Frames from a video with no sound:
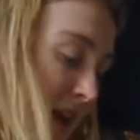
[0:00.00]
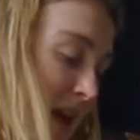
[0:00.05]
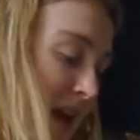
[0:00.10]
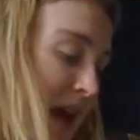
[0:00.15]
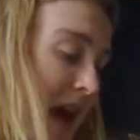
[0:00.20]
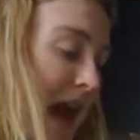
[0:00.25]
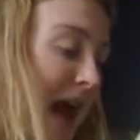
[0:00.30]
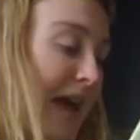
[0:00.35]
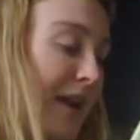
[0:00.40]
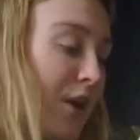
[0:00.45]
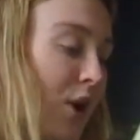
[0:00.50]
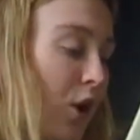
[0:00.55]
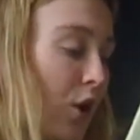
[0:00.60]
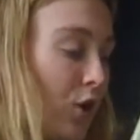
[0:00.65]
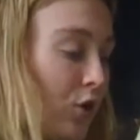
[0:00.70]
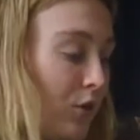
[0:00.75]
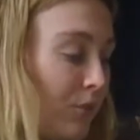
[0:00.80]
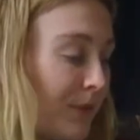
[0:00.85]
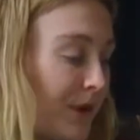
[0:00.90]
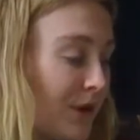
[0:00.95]
At
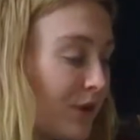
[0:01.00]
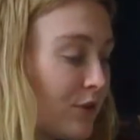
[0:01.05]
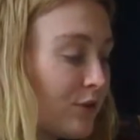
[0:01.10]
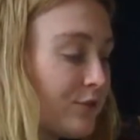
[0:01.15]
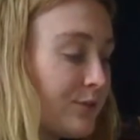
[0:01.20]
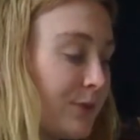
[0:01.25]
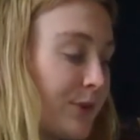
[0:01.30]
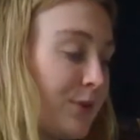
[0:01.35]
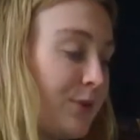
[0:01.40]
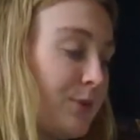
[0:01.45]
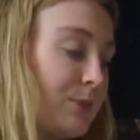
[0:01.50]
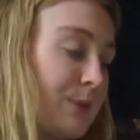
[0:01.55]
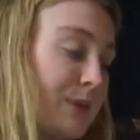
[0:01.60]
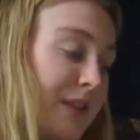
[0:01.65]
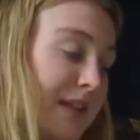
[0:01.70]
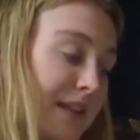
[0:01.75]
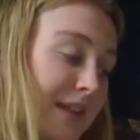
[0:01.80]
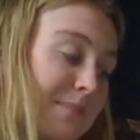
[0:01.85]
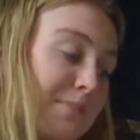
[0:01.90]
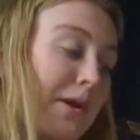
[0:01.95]
home in her room,
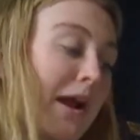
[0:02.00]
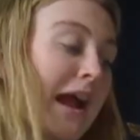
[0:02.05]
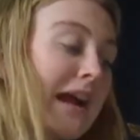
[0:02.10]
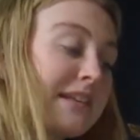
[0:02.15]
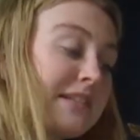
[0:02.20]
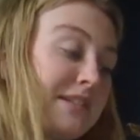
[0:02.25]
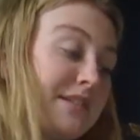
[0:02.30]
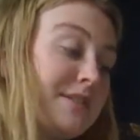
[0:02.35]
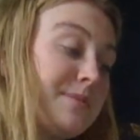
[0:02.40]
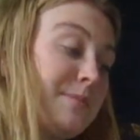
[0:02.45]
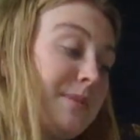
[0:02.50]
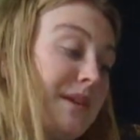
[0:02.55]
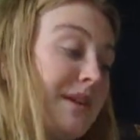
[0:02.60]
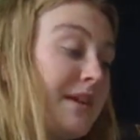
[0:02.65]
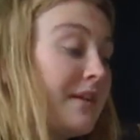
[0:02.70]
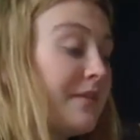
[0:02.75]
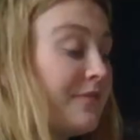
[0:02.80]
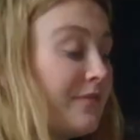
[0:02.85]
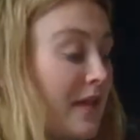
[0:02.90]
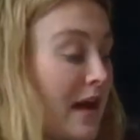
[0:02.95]
Lilly practiced being
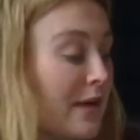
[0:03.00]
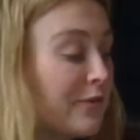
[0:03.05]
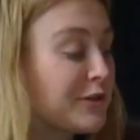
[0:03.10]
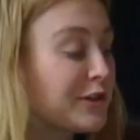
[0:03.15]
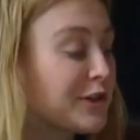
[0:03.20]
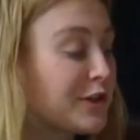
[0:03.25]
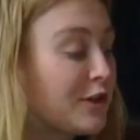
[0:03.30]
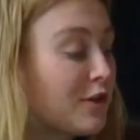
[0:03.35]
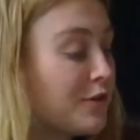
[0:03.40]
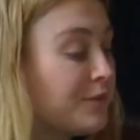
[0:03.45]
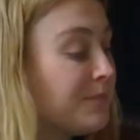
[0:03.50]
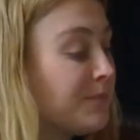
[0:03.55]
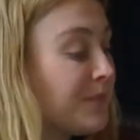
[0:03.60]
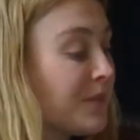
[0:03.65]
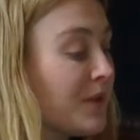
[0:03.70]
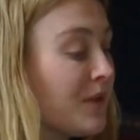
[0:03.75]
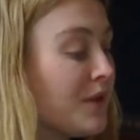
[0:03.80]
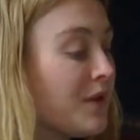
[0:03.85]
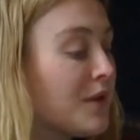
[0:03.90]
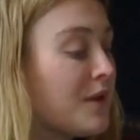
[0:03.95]
a flower girl.
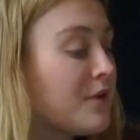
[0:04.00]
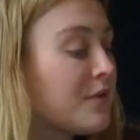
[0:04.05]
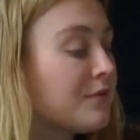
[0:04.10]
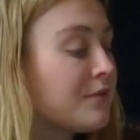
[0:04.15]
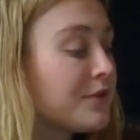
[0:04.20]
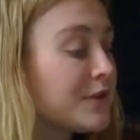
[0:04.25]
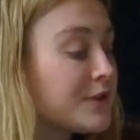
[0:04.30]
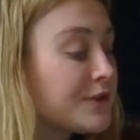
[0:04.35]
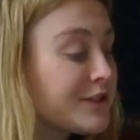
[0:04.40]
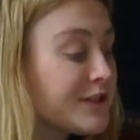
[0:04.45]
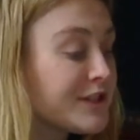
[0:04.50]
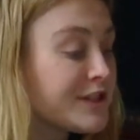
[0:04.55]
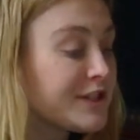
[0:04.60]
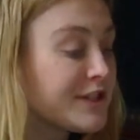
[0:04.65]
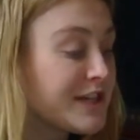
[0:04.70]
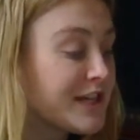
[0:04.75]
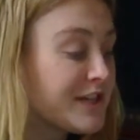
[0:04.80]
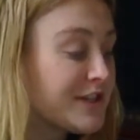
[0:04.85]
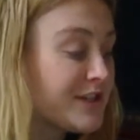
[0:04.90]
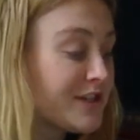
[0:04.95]
First, she
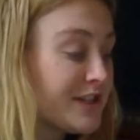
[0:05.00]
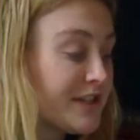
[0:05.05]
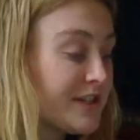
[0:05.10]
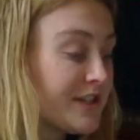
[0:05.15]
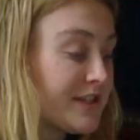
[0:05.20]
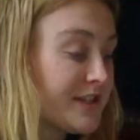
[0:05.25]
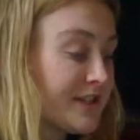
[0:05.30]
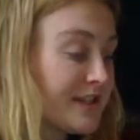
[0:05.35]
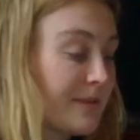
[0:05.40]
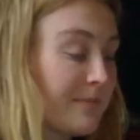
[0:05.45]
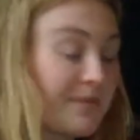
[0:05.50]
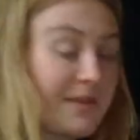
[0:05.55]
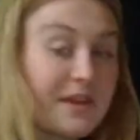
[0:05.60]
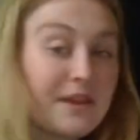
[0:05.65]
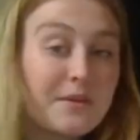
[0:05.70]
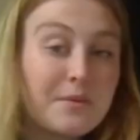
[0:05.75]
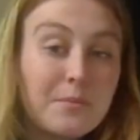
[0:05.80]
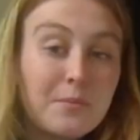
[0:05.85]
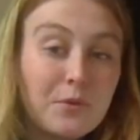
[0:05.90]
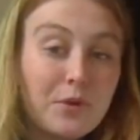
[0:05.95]
changed into
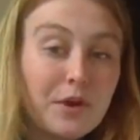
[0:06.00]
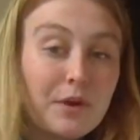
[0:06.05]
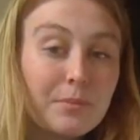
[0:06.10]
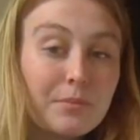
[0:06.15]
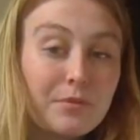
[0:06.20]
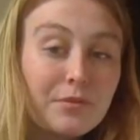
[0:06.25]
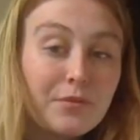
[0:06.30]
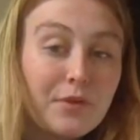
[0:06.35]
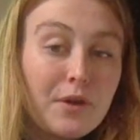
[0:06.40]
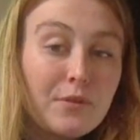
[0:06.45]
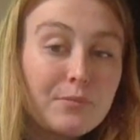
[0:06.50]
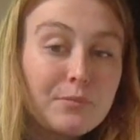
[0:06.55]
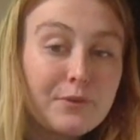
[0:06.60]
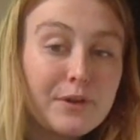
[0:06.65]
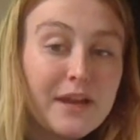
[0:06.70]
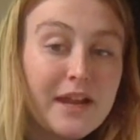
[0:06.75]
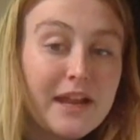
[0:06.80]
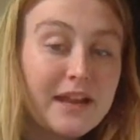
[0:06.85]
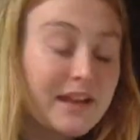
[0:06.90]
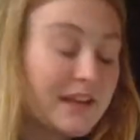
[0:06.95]
something more
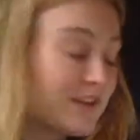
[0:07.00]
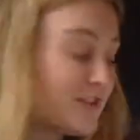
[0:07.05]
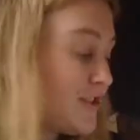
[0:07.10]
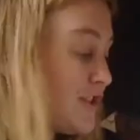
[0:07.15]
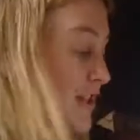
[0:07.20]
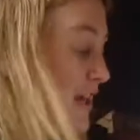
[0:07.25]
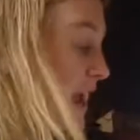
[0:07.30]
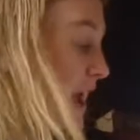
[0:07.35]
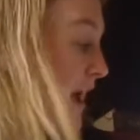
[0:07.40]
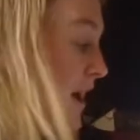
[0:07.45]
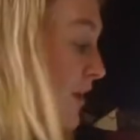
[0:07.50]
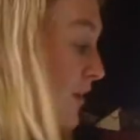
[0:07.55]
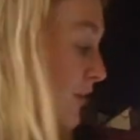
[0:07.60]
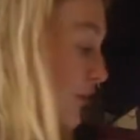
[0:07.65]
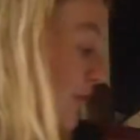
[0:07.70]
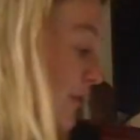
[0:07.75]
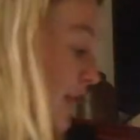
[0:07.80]
appropriate, and she held her